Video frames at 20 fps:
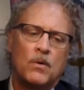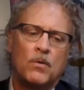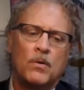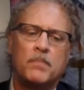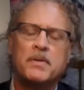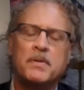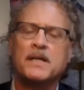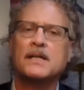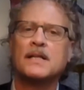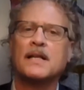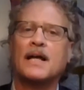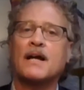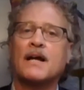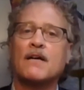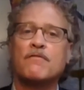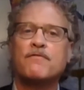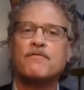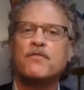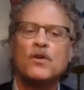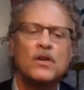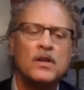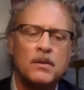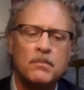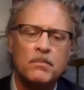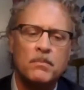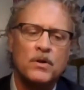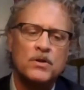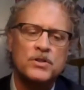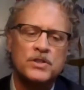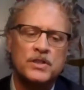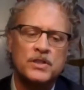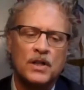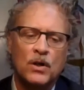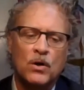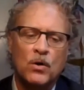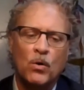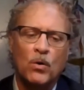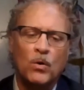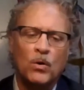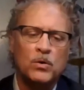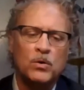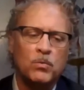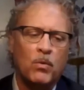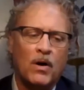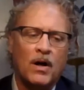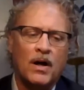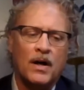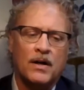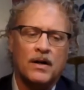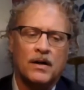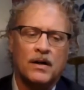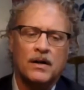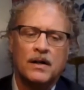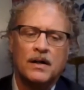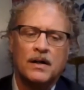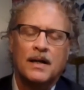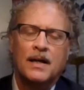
would be like a full immersion in cold water.